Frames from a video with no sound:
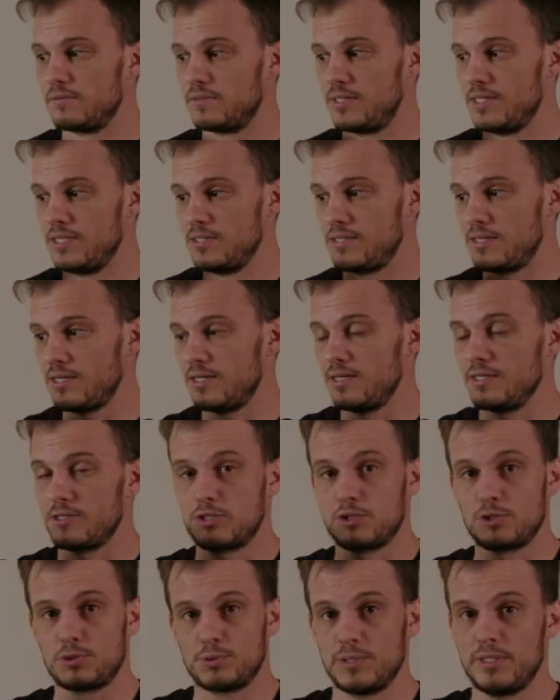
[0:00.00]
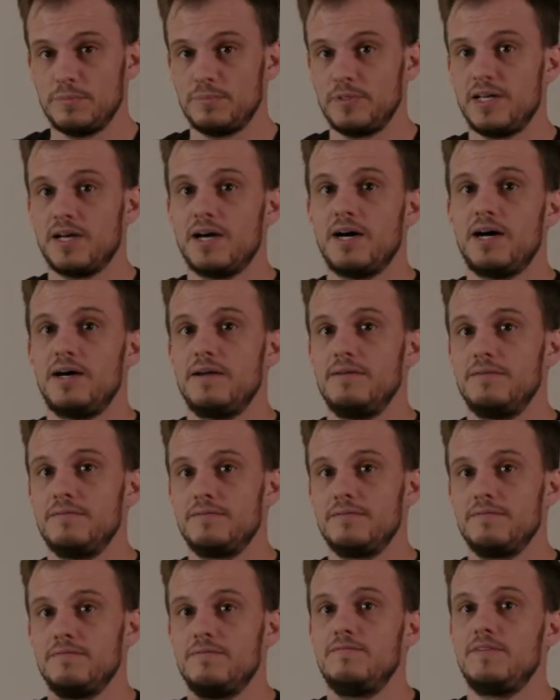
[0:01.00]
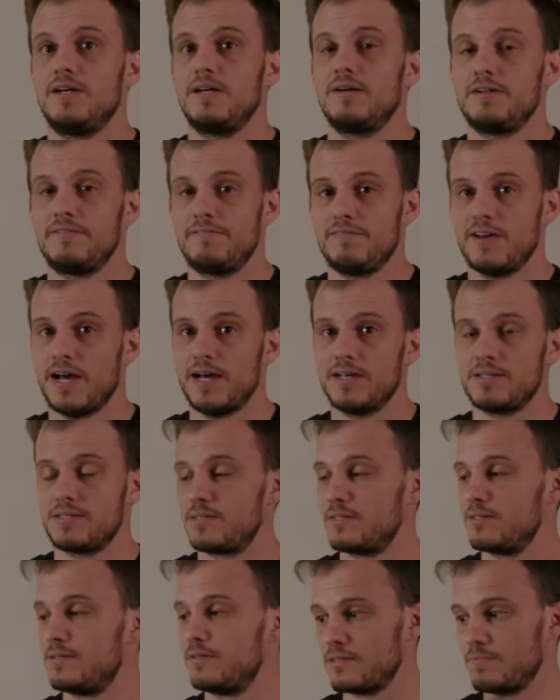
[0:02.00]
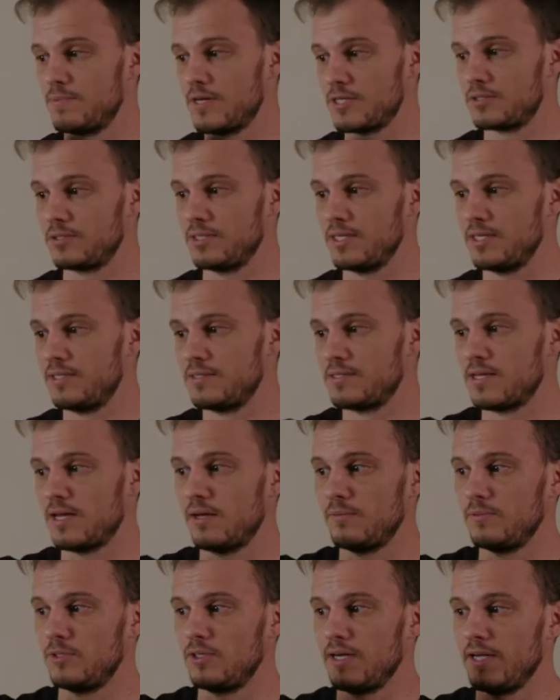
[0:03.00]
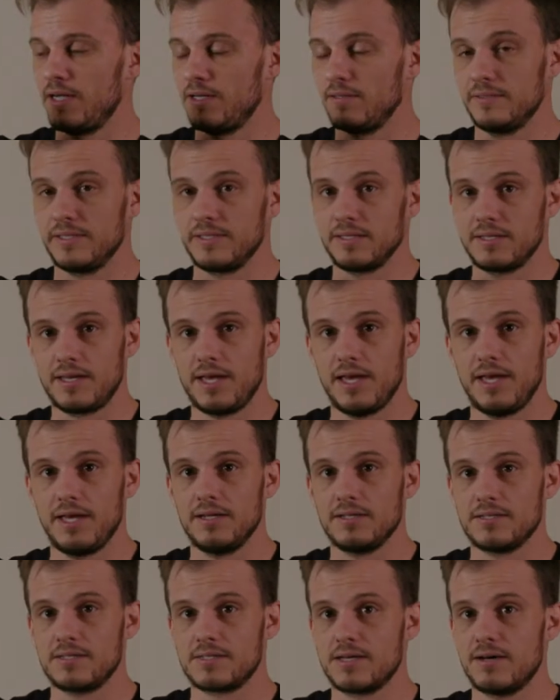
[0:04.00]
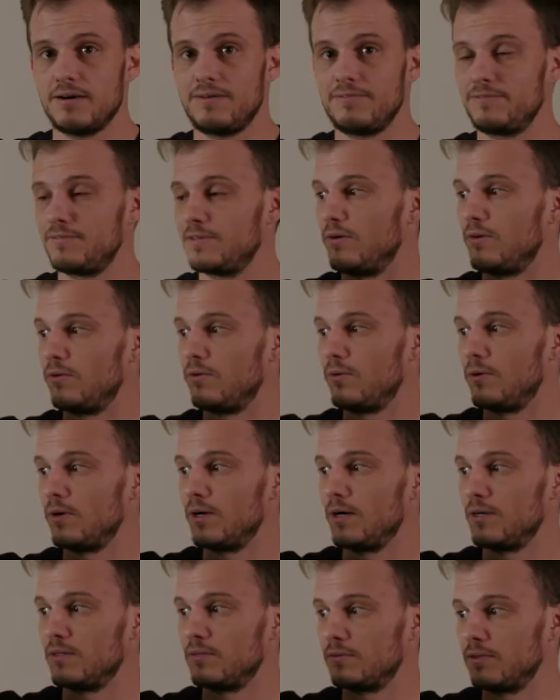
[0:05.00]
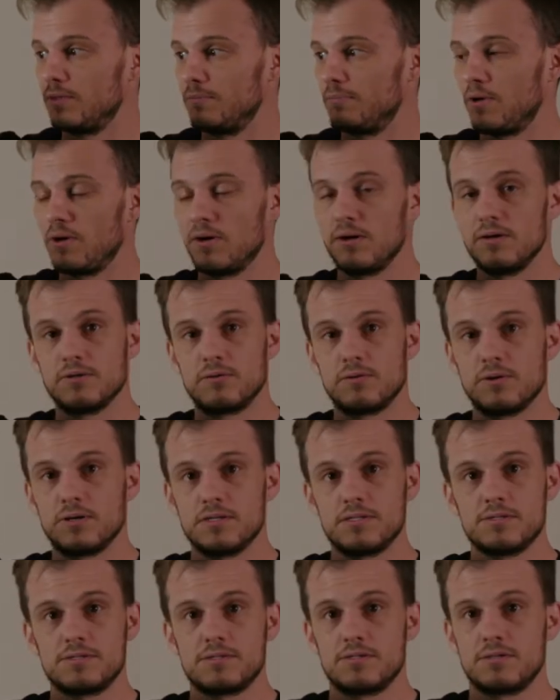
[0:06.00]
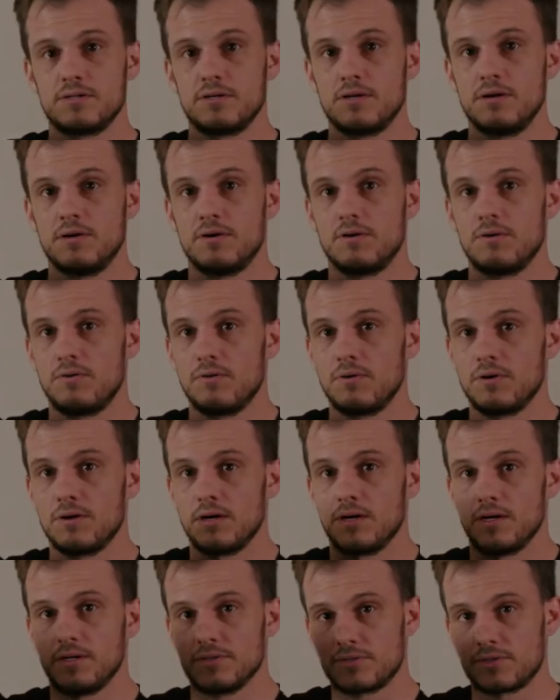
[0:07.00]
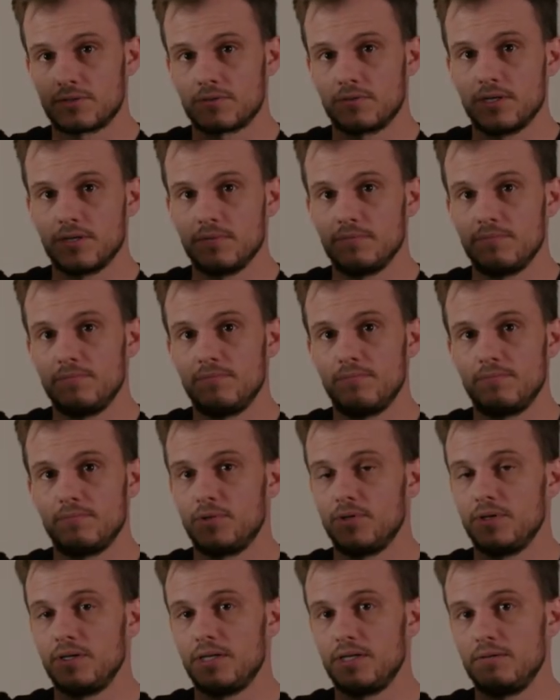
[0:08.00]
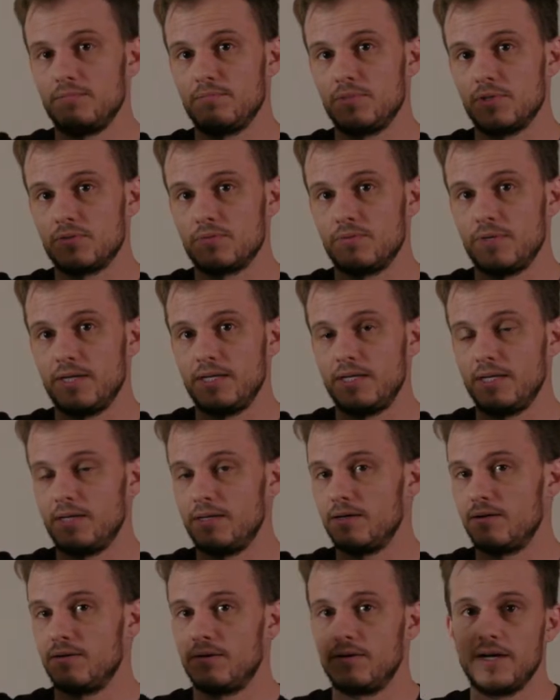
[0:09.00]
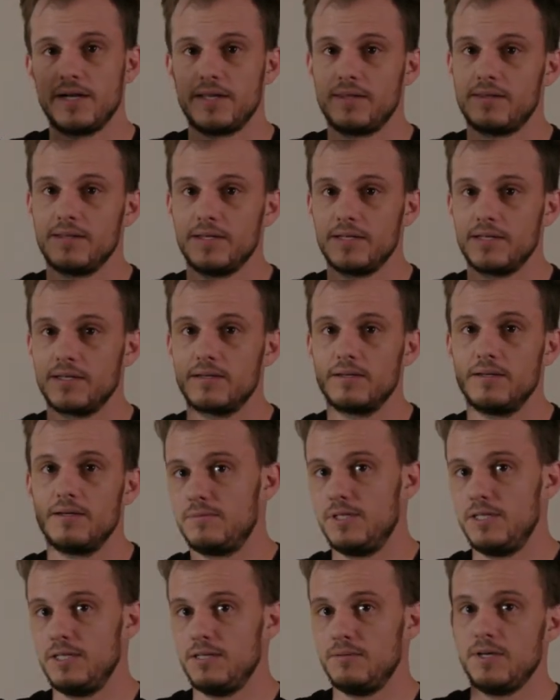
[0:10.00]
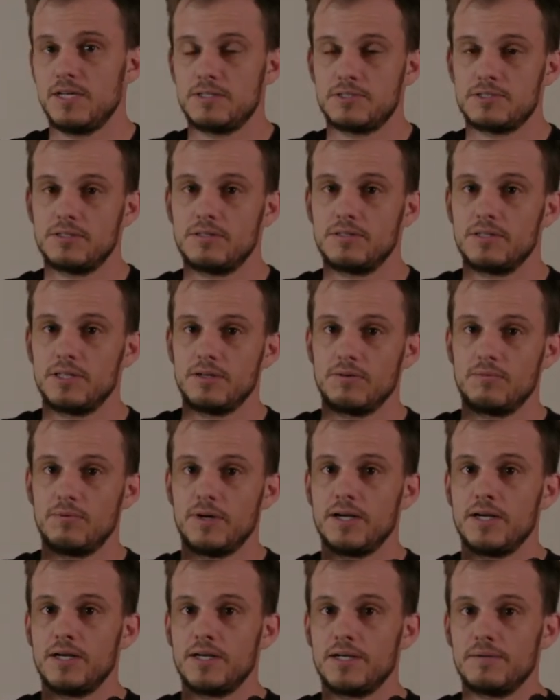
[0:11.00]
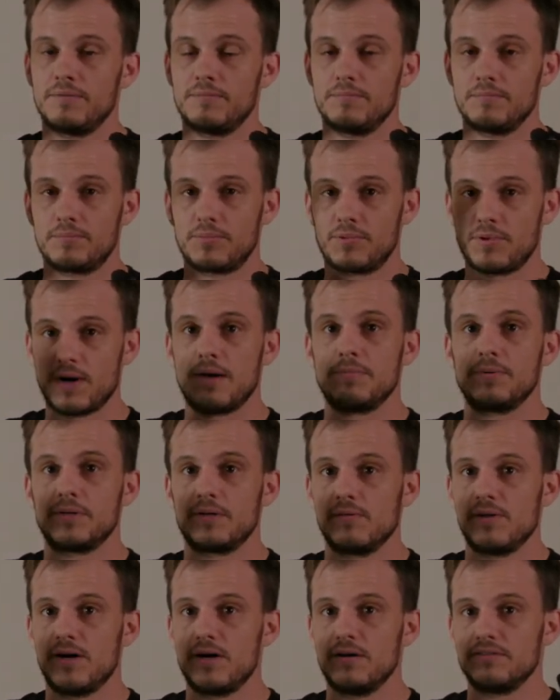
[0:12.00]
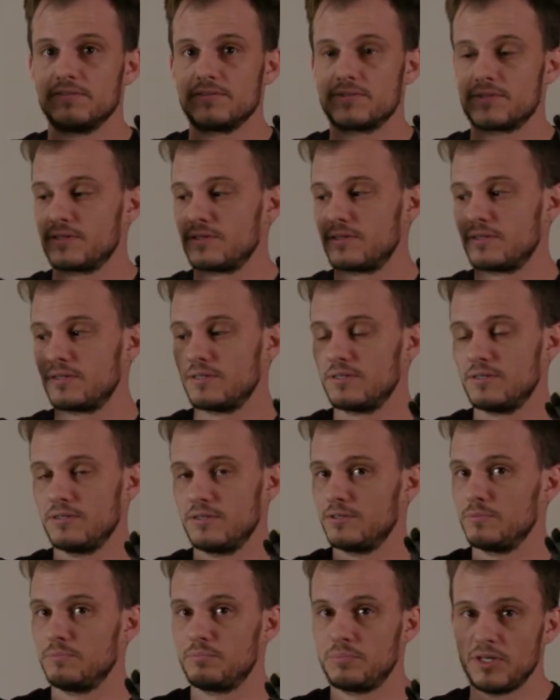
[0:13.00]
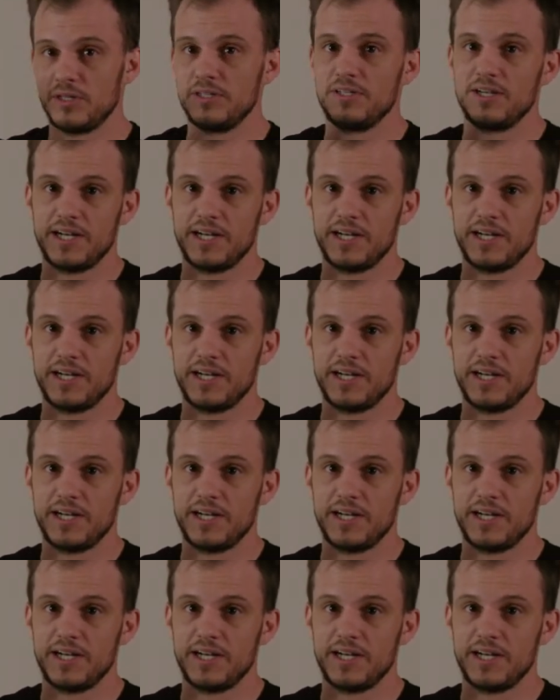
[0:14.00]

these get extremely hot very fast, especially anytime you're handling the can itself or the barn doors or a scrim put in between here or anything. You need to make sure that you're wearing proper gloves or it'll burn your